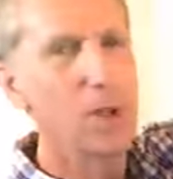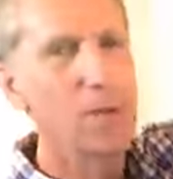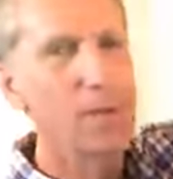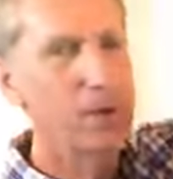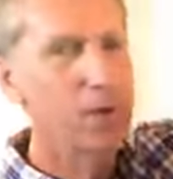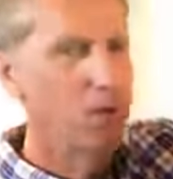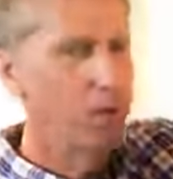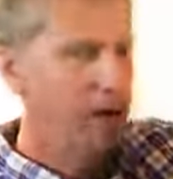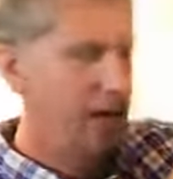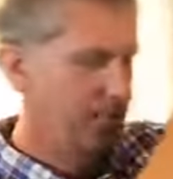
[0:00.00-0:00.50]
Well, let
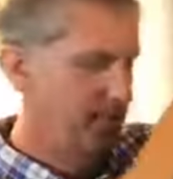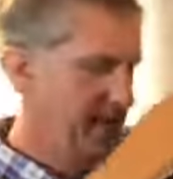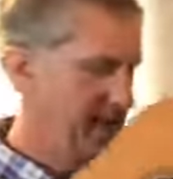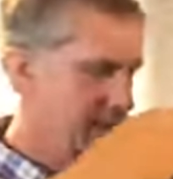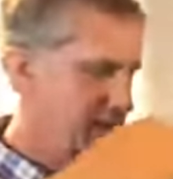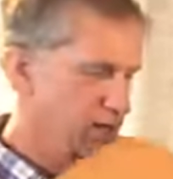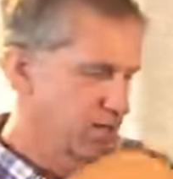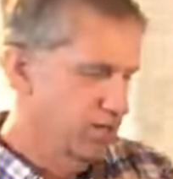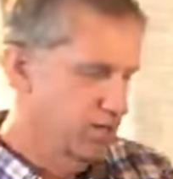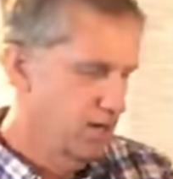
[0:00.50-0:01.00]
me grab
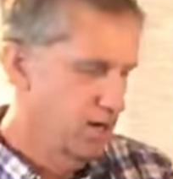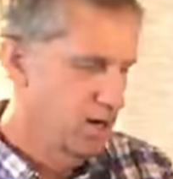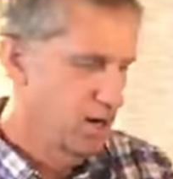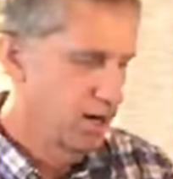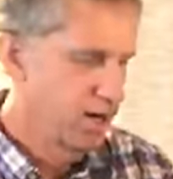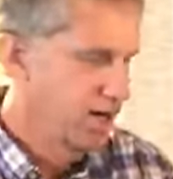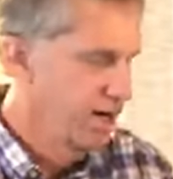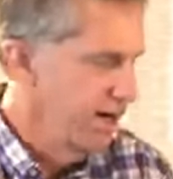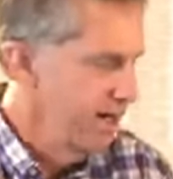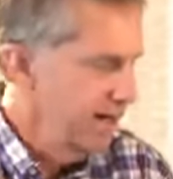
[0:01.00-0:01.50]
that
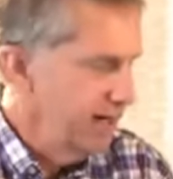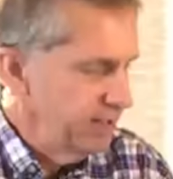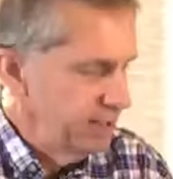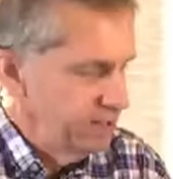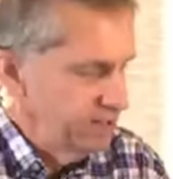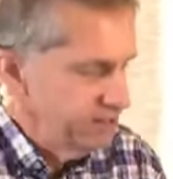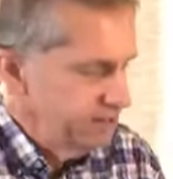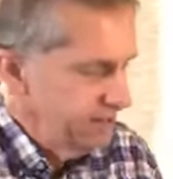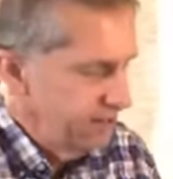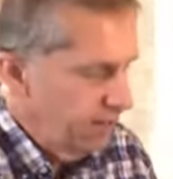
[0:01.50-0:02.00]
guitar and
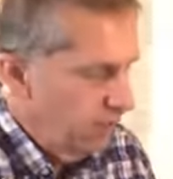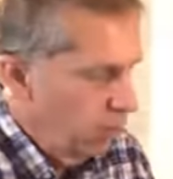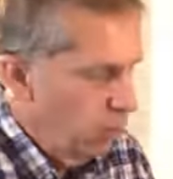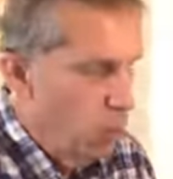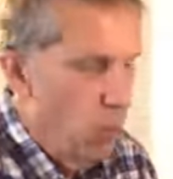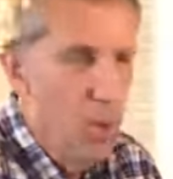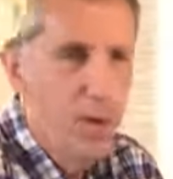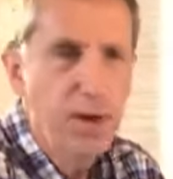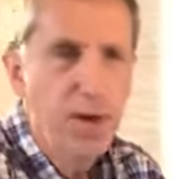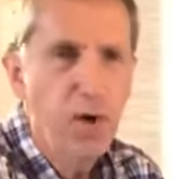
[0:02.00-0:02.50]
let's sing a
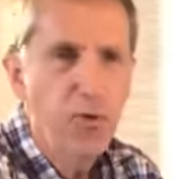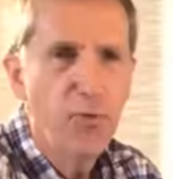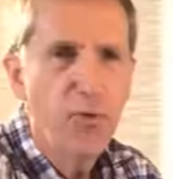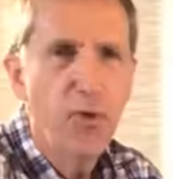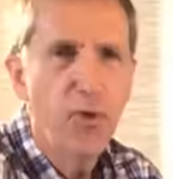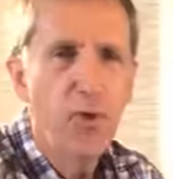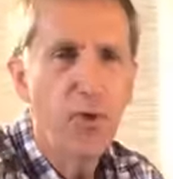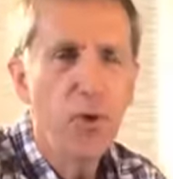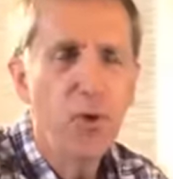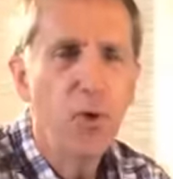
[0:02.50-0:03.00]

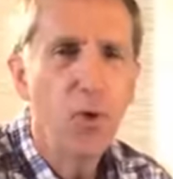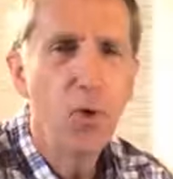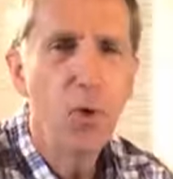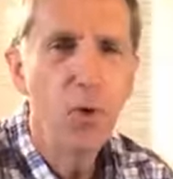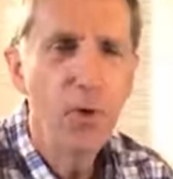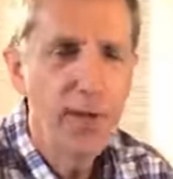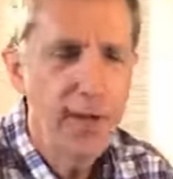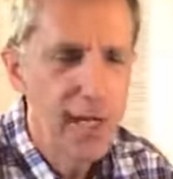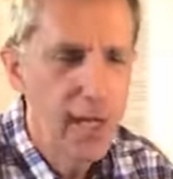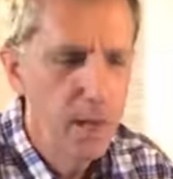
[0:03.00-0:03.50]
wonderful
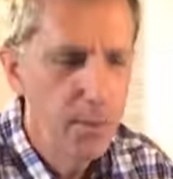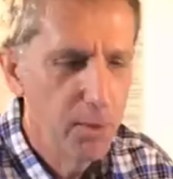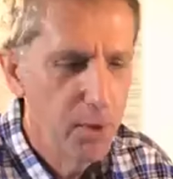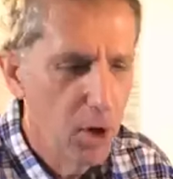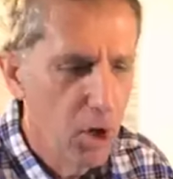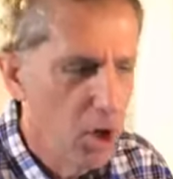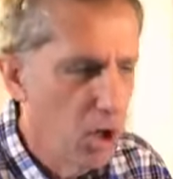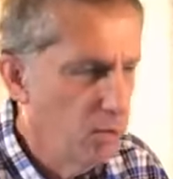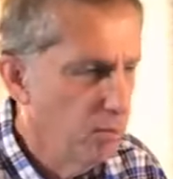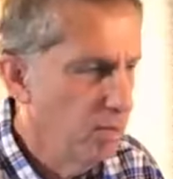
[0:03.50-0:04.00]
old hymn
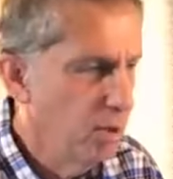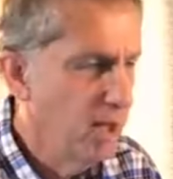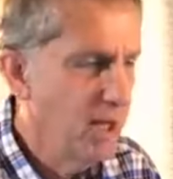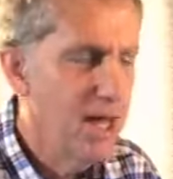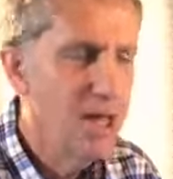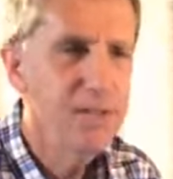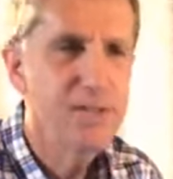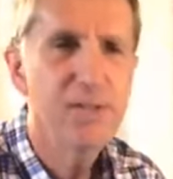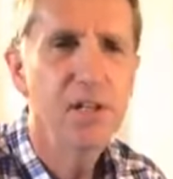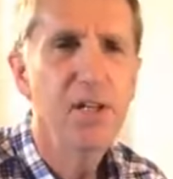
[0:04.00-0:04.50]
called
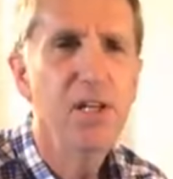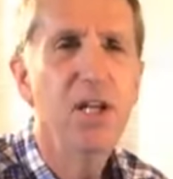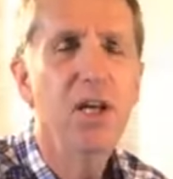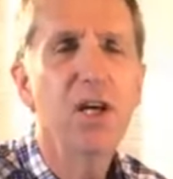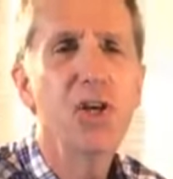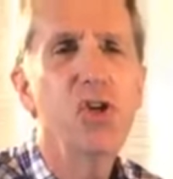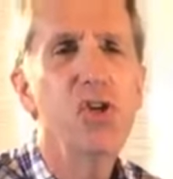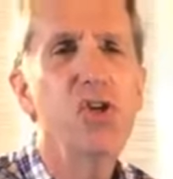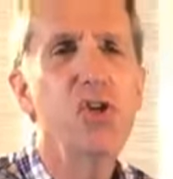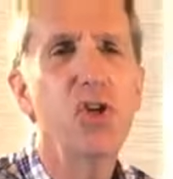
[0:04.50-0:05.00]
Blessed
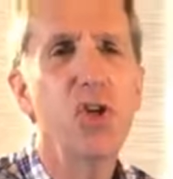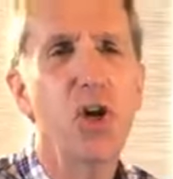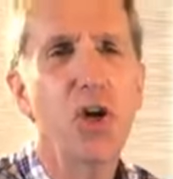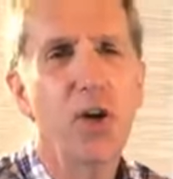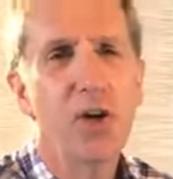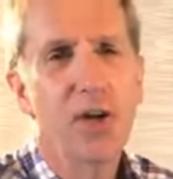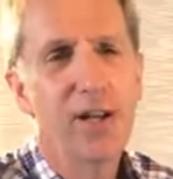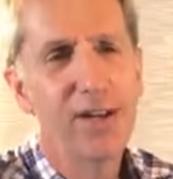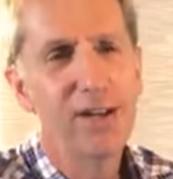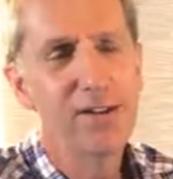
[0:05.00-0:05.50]

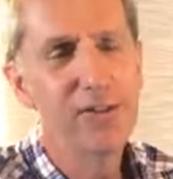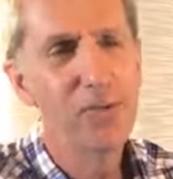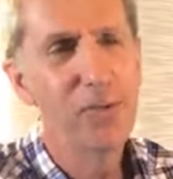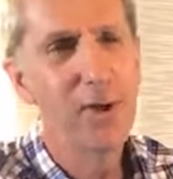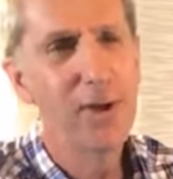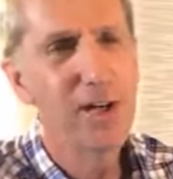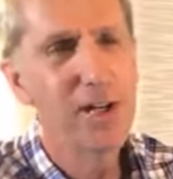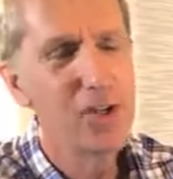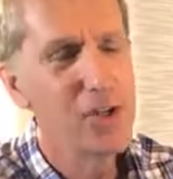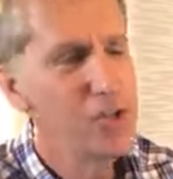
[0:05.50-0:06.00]
Assurance.
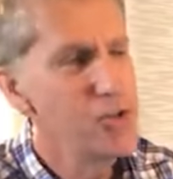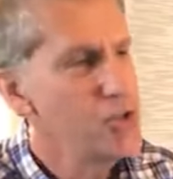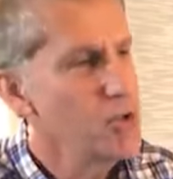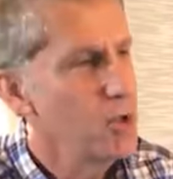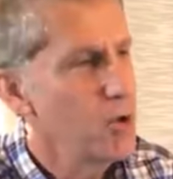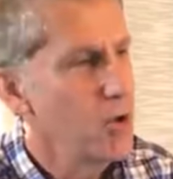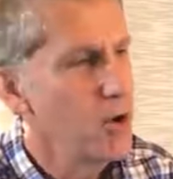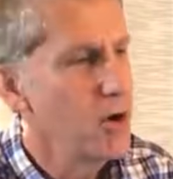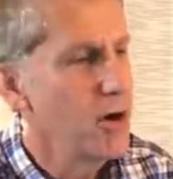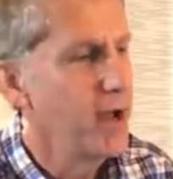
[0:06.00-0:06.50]
What a
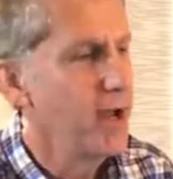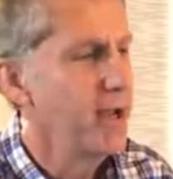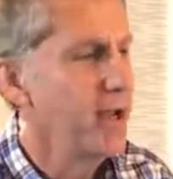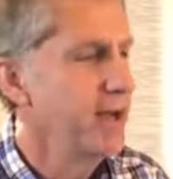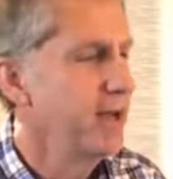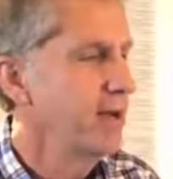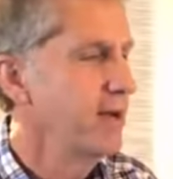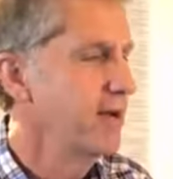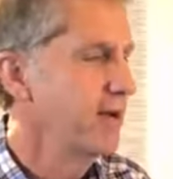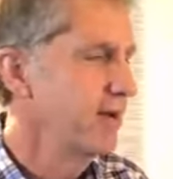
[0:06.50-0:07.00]

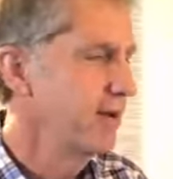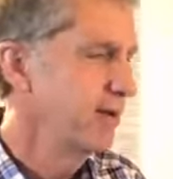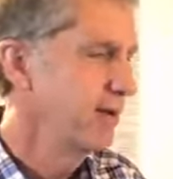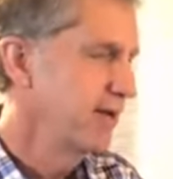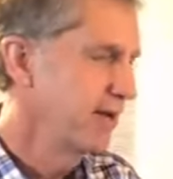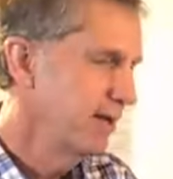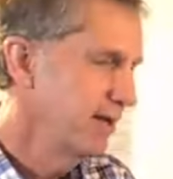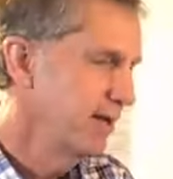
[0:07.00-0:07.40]
joy!